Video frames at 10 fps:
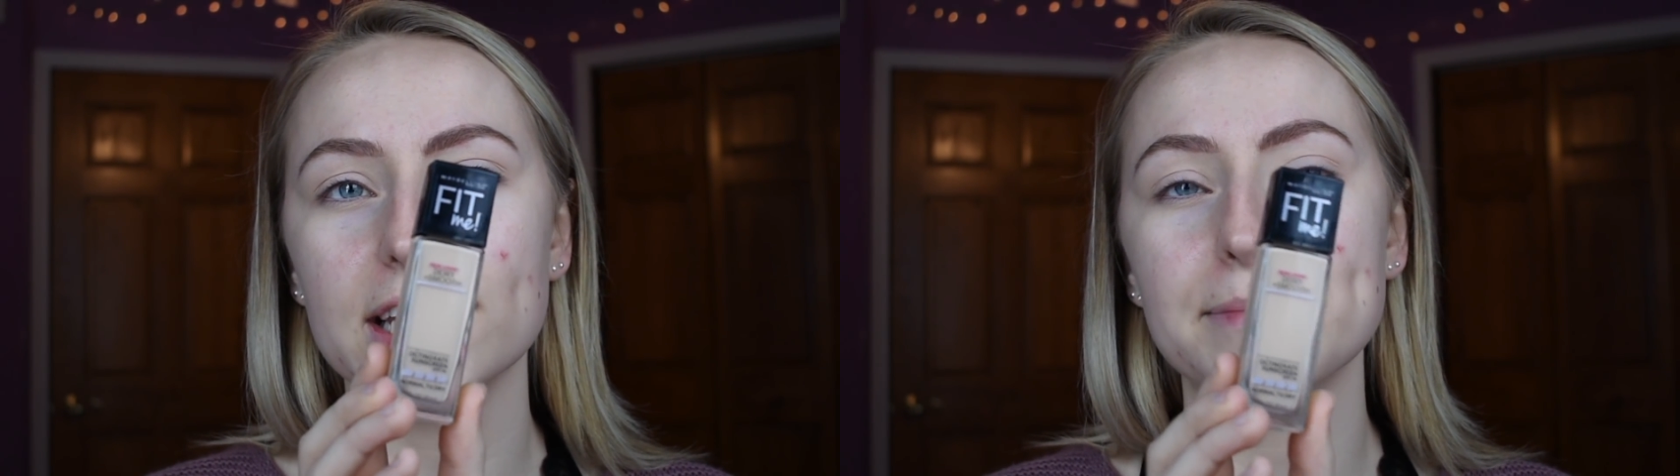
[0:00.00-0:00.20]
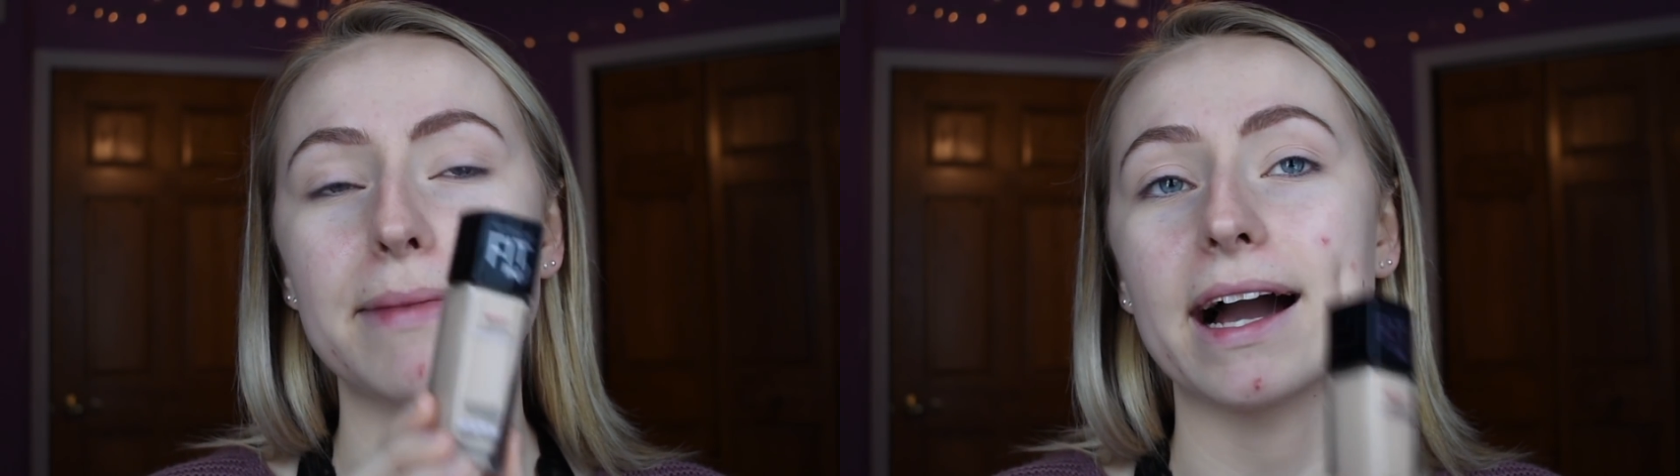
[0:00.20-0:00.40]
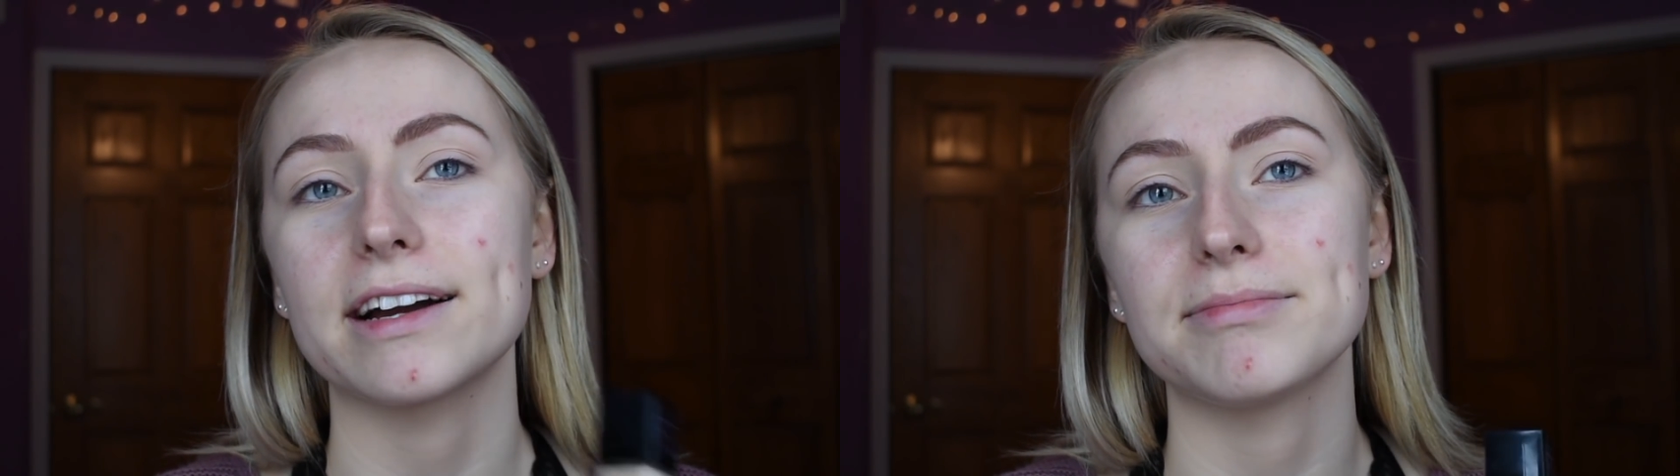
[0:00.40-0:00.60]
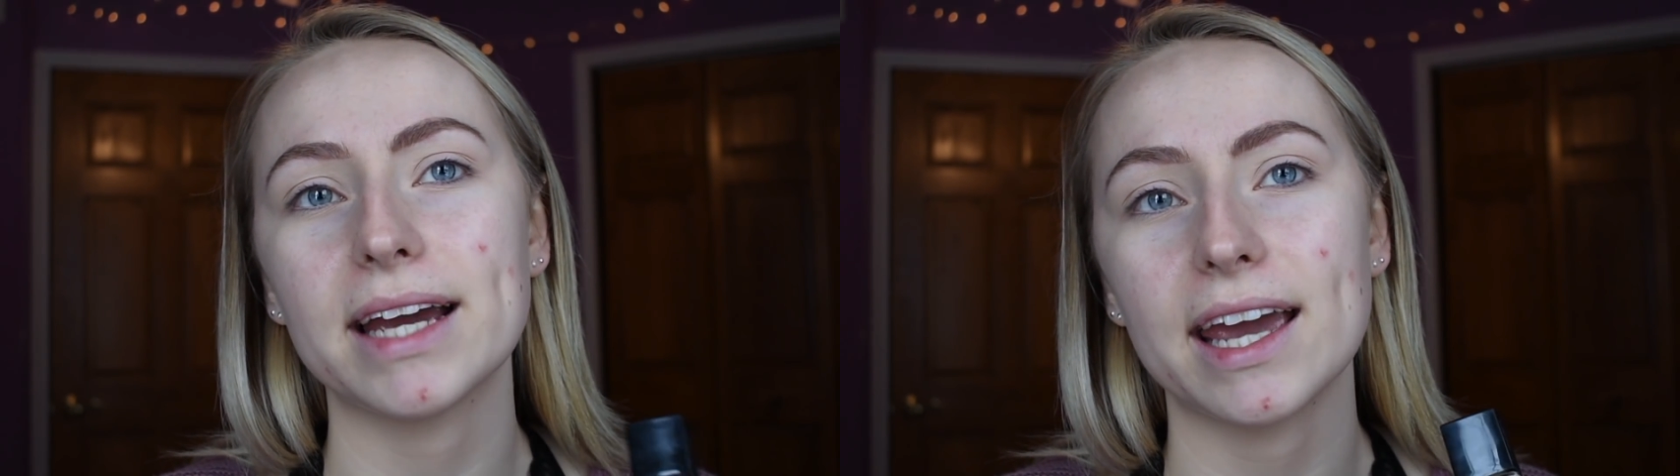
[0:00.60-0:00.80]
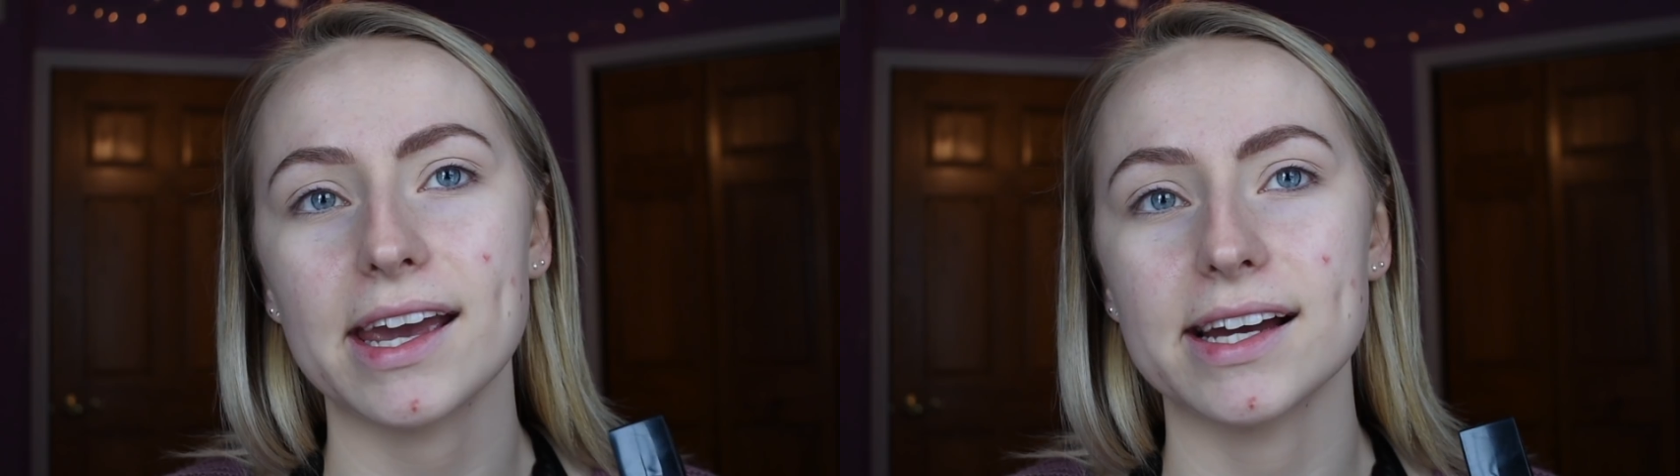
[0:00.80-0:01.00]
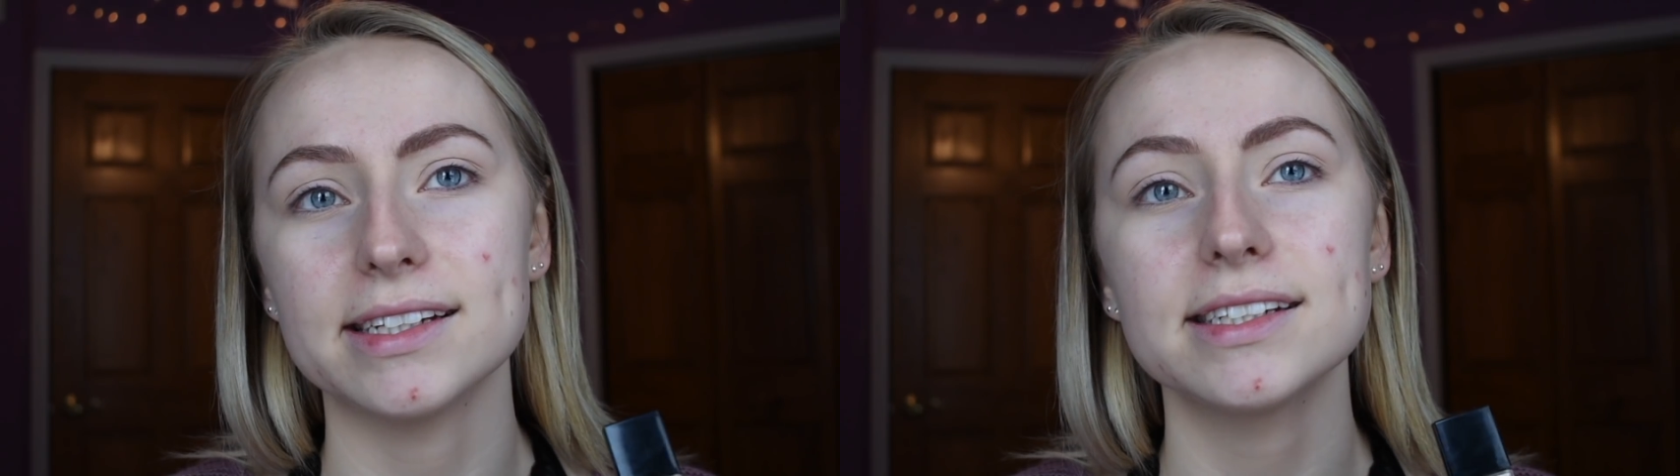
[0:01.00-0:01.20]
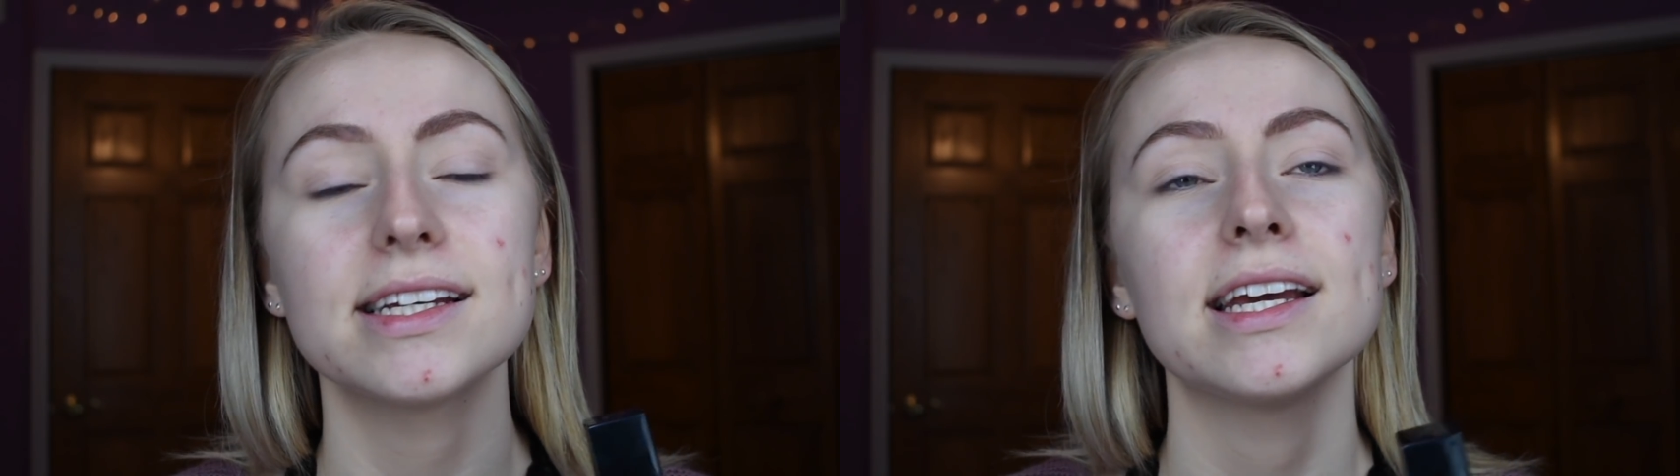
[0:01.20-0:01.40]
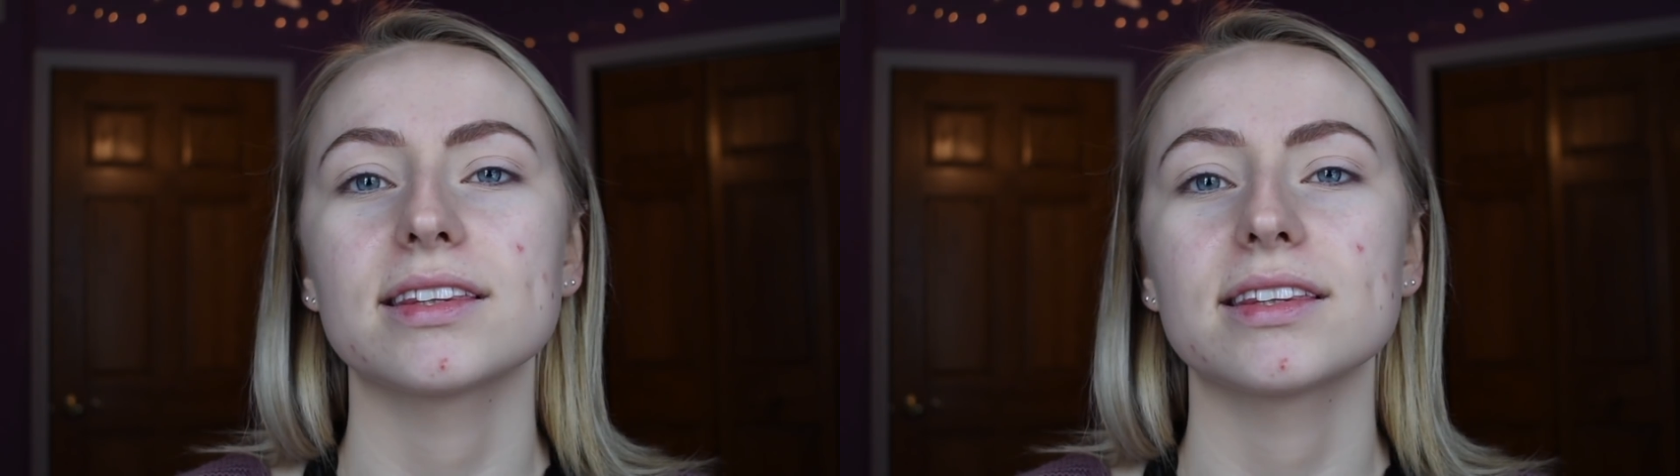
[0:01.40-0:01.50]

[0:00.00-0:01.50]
on the back of my hand.